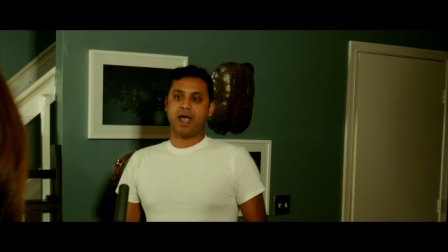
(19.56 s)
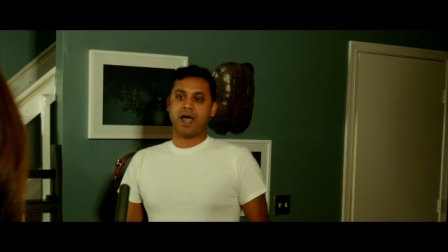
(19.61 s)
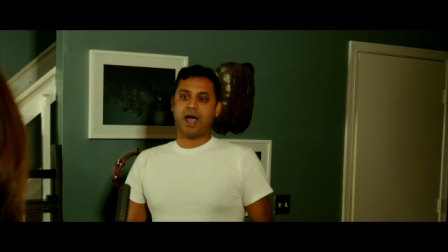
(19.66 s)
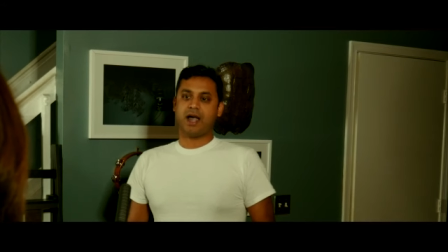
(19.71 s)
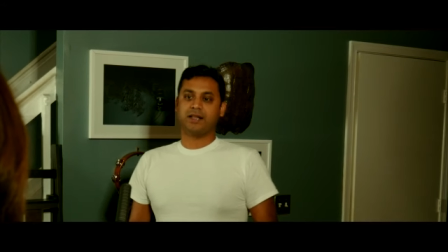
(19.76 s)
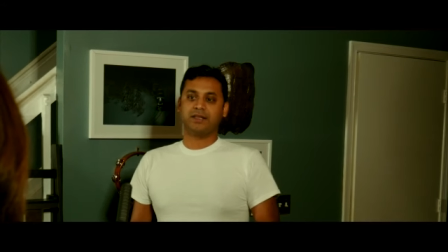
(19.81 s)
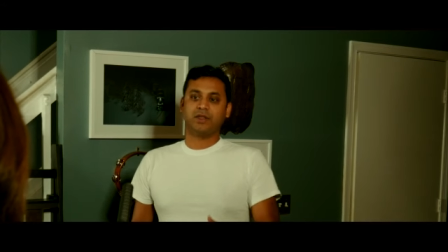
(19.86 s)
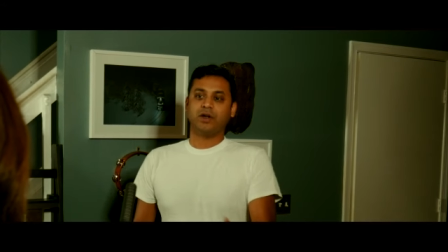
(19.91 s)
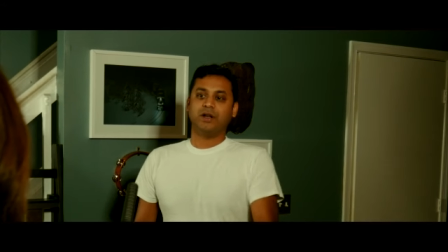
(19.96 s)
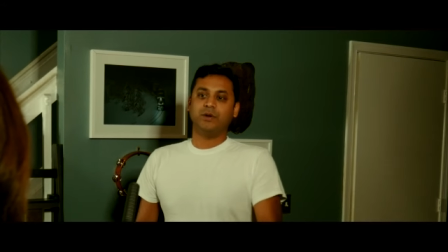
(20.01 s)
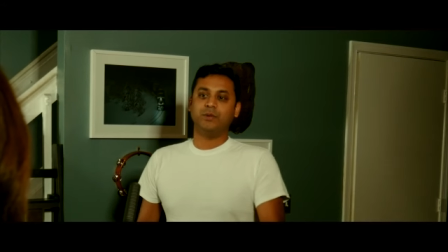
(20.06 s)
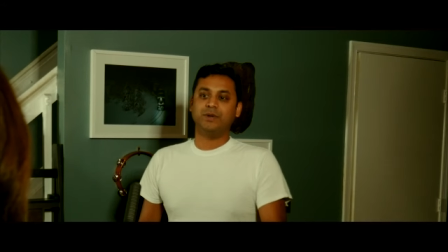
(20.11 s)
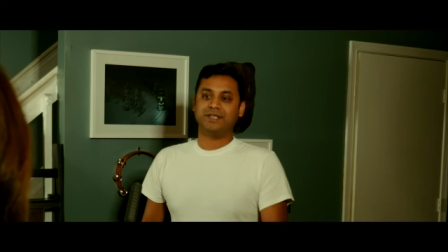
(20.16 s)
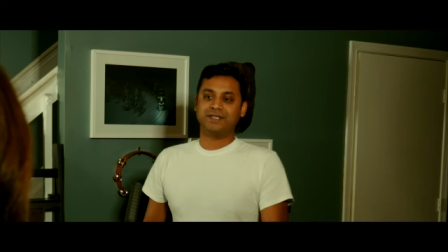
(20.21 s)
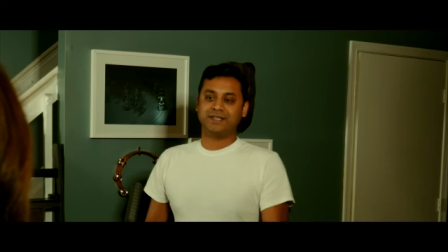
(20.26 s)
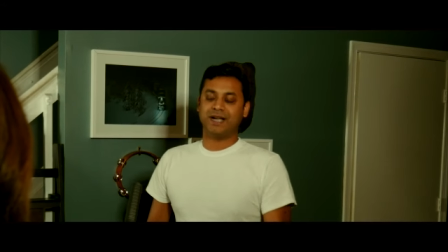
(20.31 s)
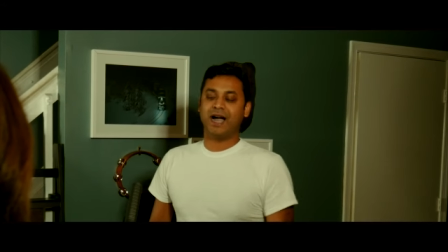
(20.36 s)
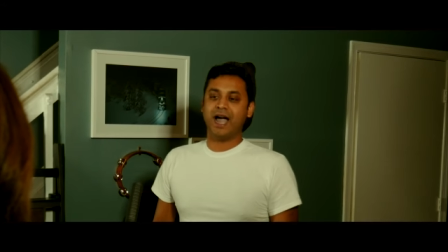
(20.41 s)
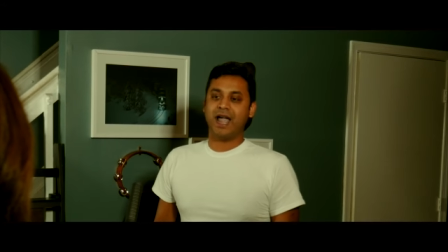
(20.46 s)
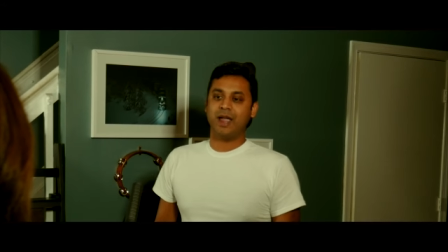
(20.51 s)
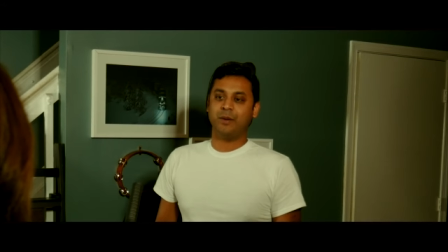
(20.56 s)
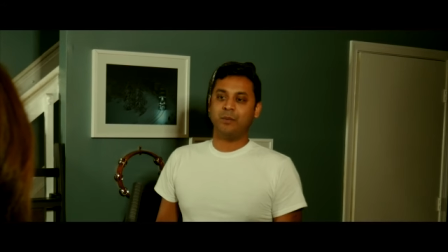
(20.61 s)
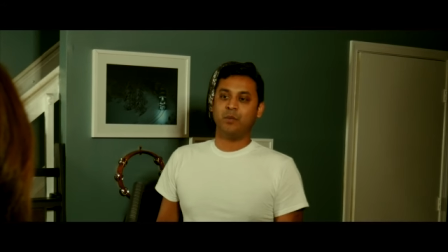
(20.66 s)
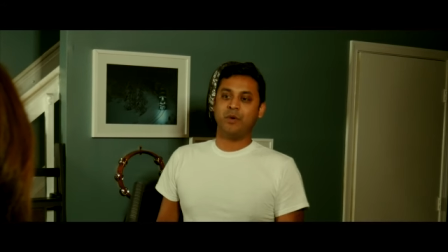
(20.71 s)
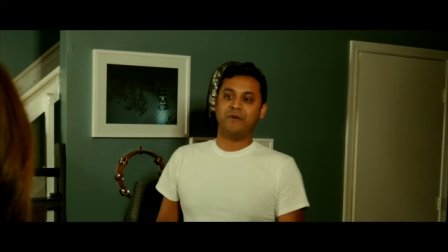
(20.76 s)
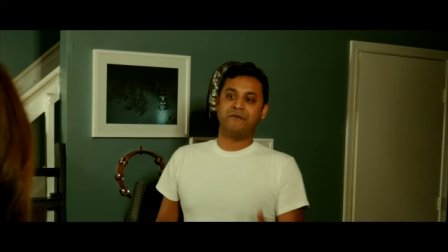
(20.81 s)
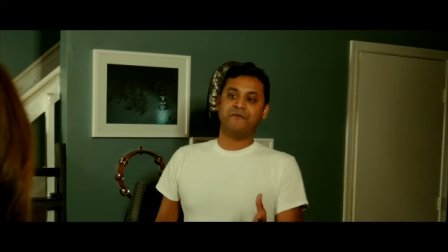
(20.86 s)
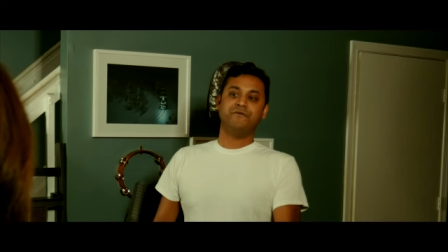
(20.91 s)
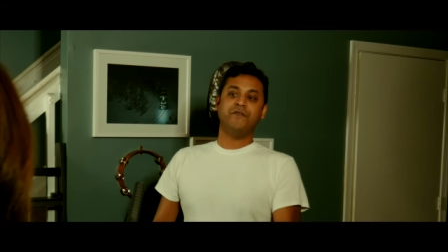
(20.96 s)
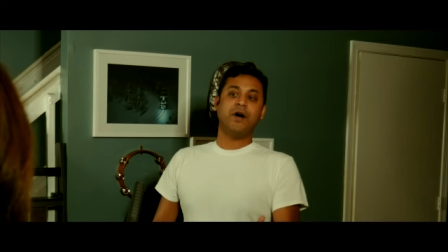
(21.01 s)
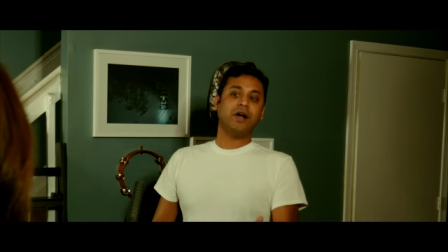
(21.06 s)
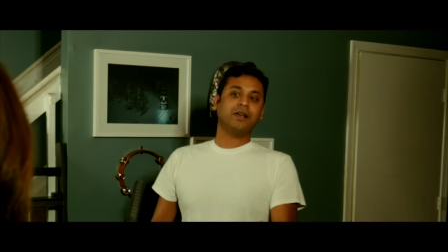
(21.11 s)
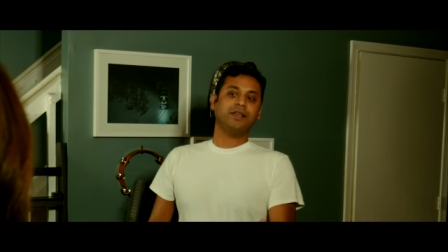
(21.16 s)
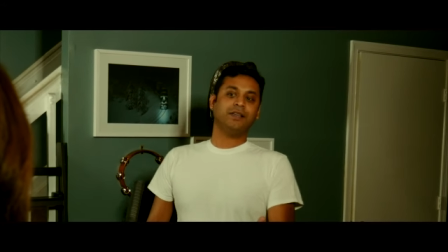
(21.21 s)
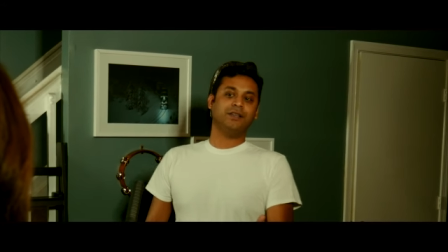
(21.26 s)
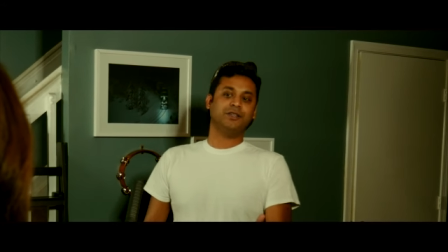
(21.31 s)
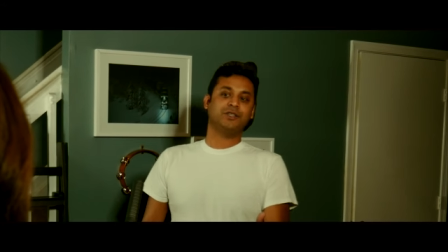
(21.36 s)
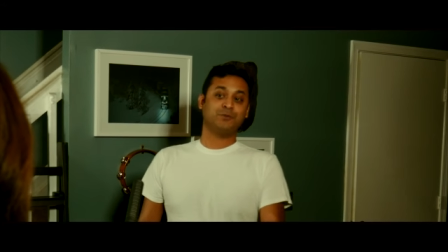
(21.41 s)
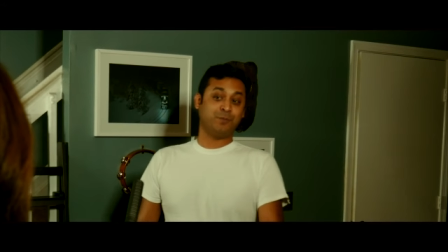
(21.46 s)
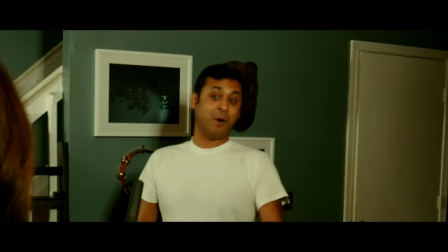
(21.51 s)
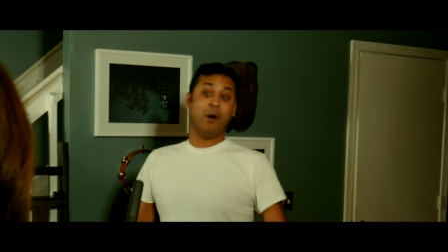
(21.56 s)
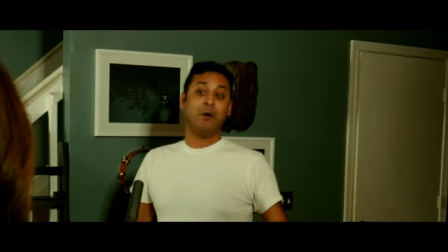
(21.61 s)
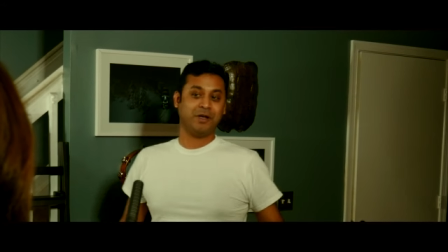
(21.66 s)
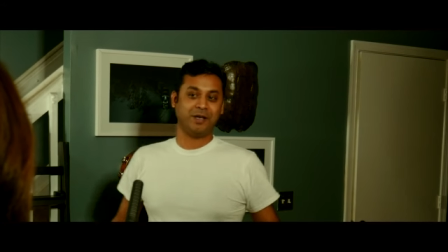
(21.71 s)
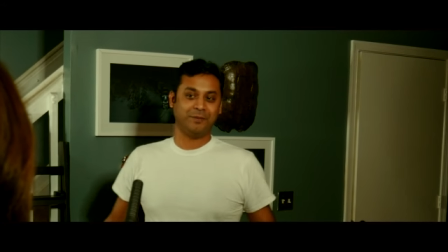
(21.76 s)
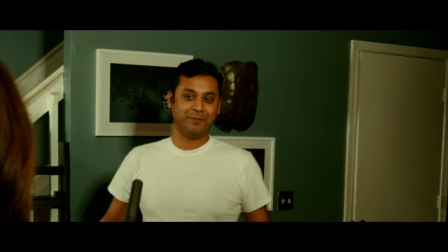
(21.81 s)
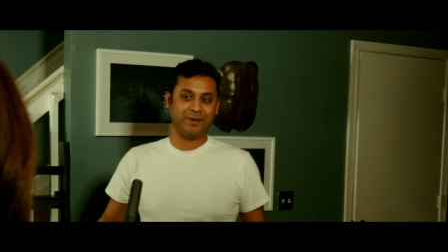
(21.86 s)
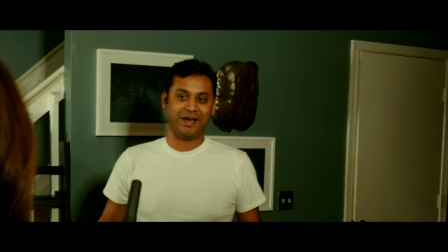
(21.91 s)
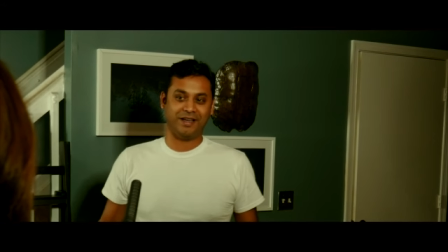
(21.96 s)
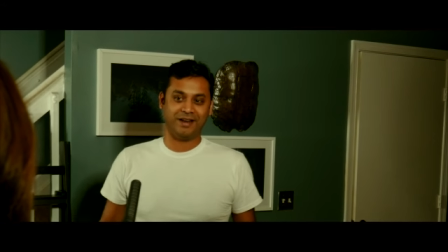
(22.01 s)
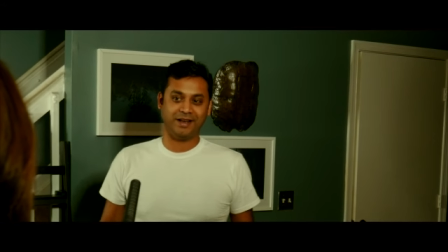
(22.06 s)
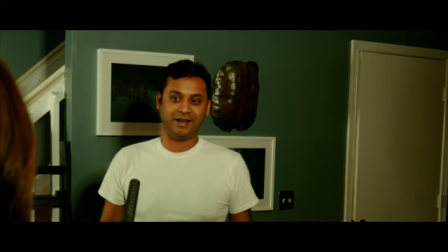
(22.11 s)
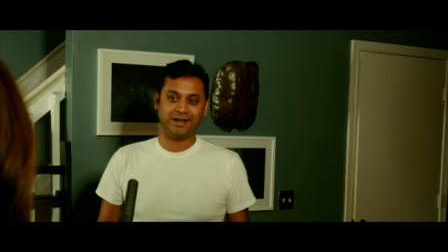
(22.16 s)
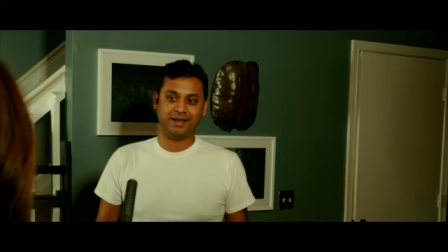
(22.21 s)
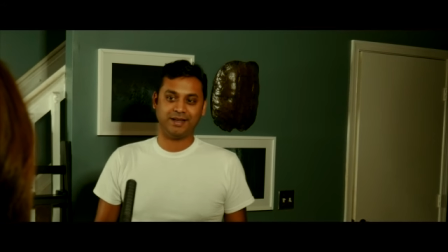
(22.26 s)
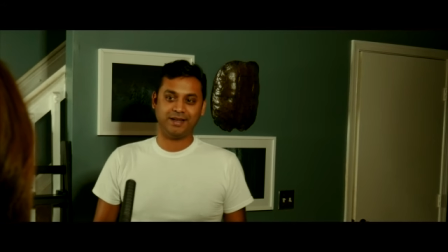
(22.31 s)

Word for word: I thought it was time we fucking spoke about it.